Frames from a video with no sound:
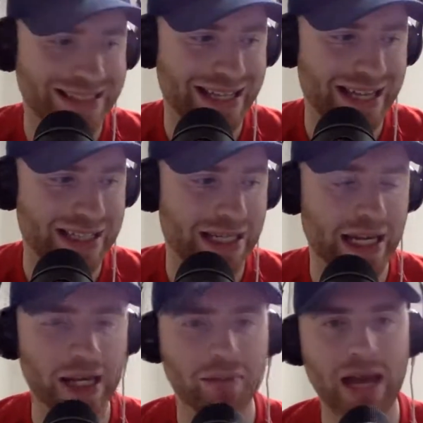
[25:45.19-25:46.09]
that
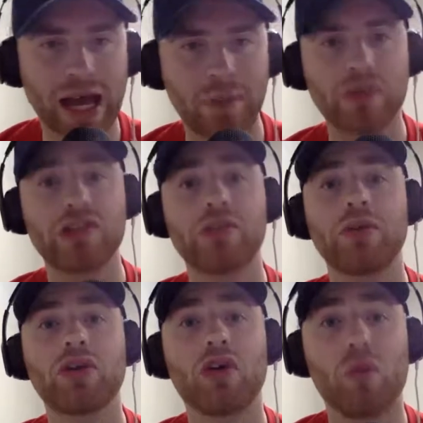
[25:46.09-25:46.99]
game happens. Then
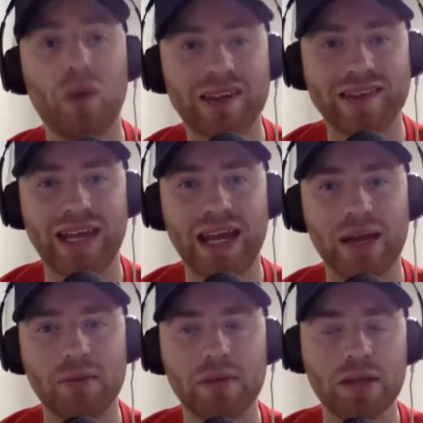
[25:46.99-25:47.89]
we got West Ham